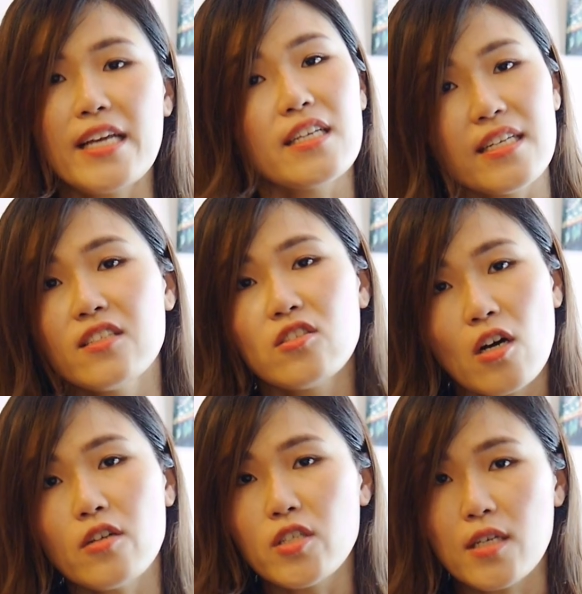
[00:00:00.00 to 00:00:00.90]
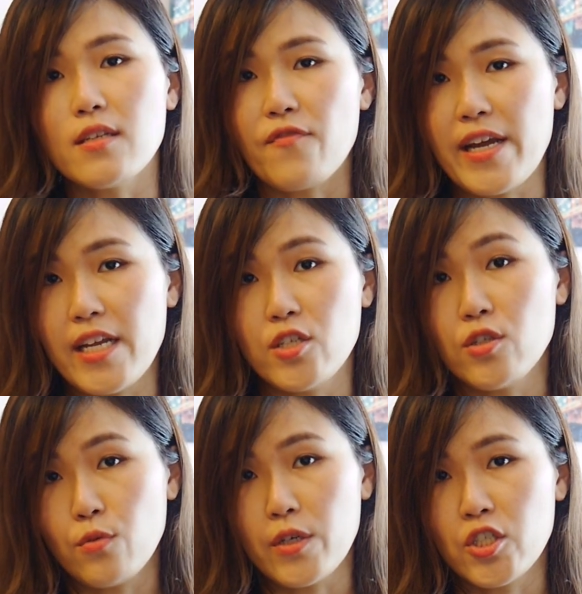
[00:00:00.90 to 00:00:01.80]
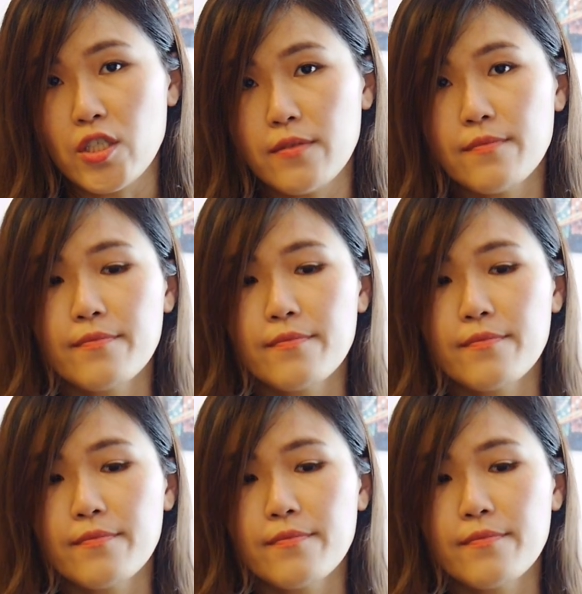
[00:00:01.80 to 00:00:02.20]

it is not just a financial question.